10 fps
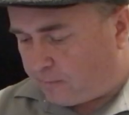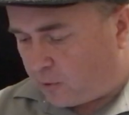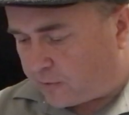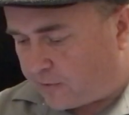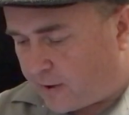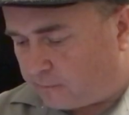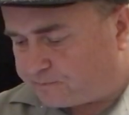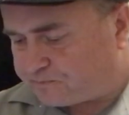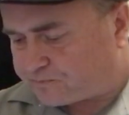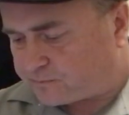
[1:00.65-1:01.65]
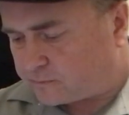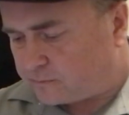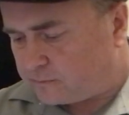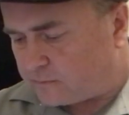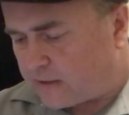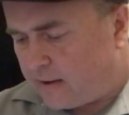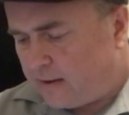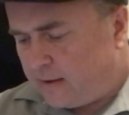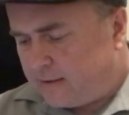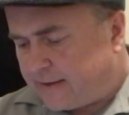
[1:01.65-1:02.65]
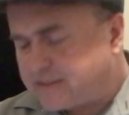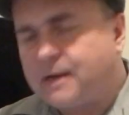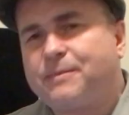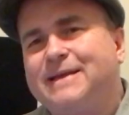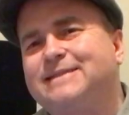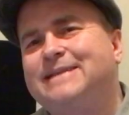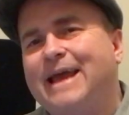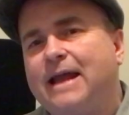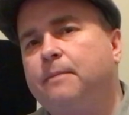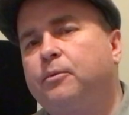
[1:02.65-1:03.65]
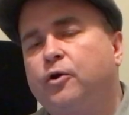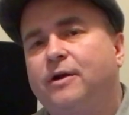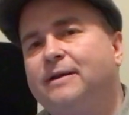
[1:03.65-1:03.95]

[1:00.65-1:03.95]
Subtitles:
book there. Next up is Tannenberg